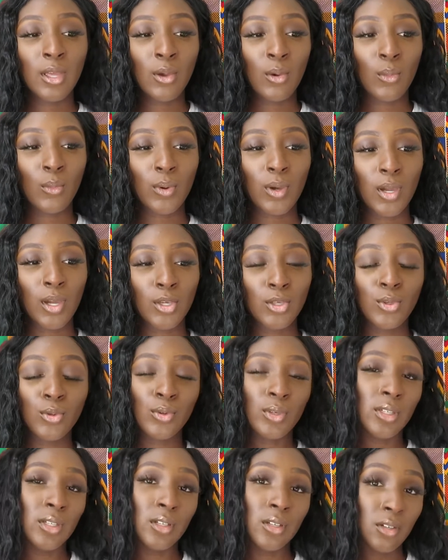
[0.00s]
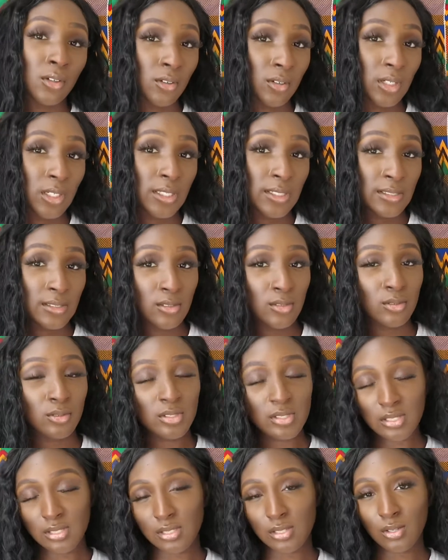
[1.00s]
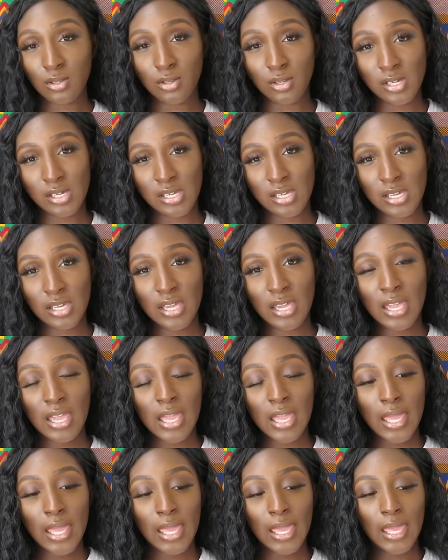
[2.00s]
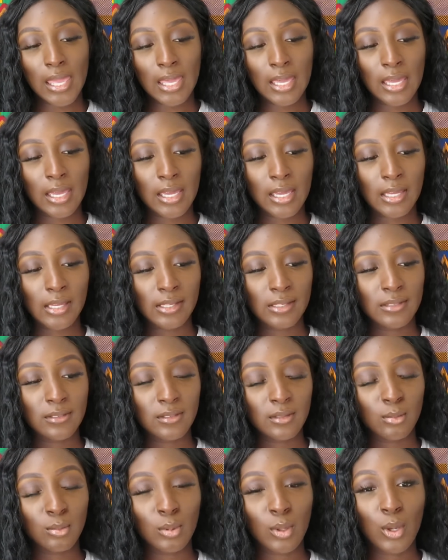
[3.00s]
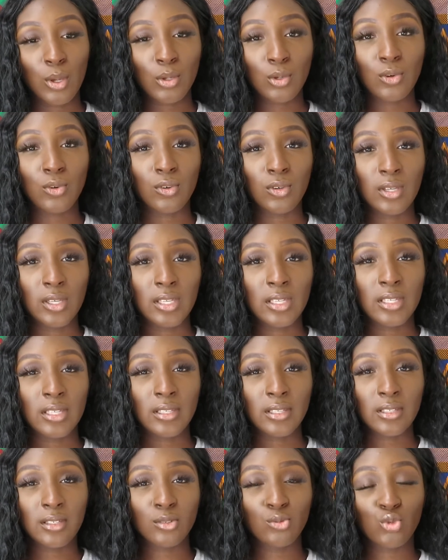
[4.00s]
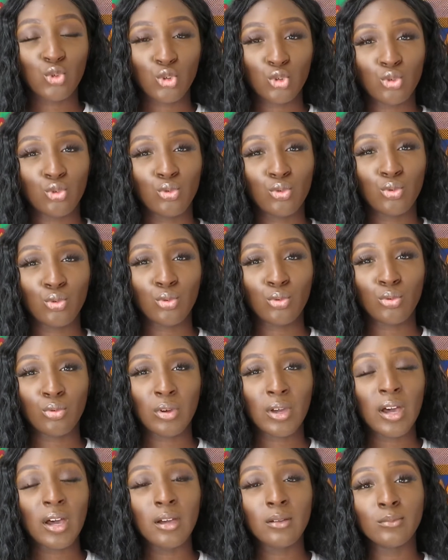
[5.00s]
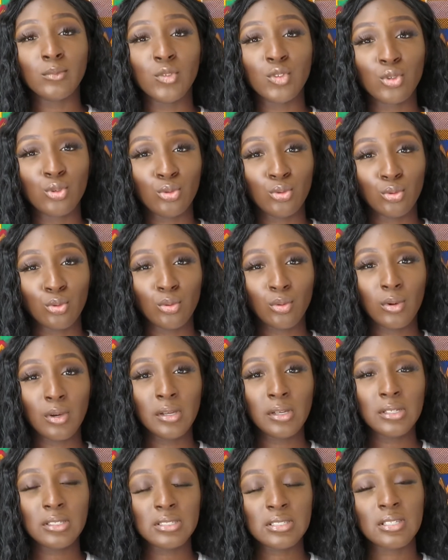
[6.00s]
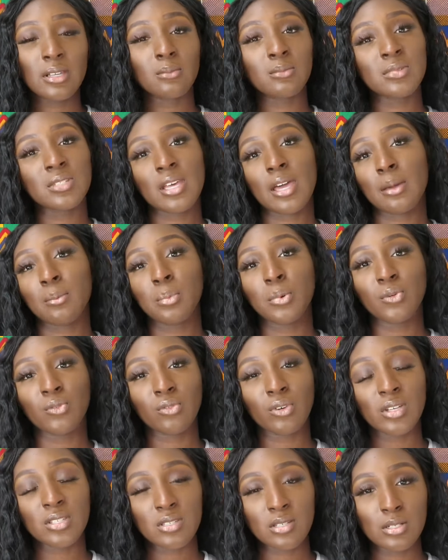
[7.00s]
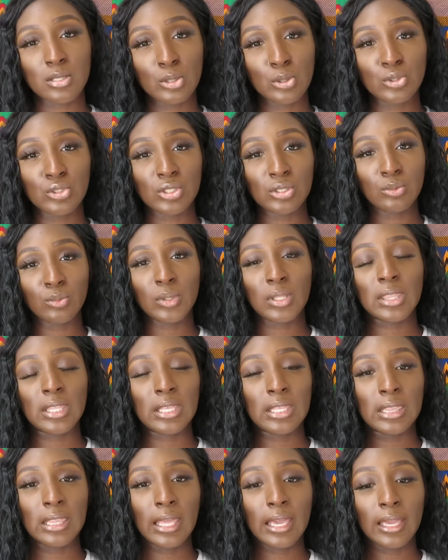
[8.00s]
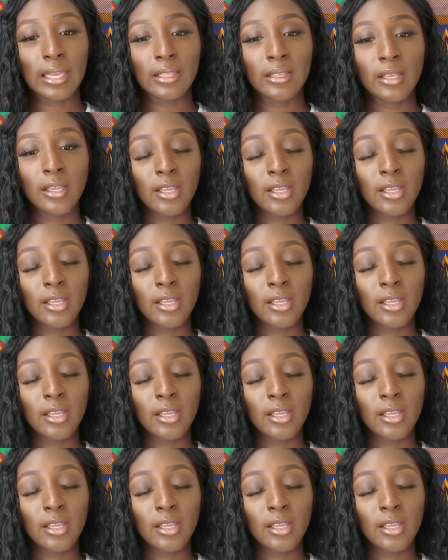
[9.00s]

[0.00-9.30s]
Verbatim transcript: where you can agree to disagree and agree to come to some type of resolution within that.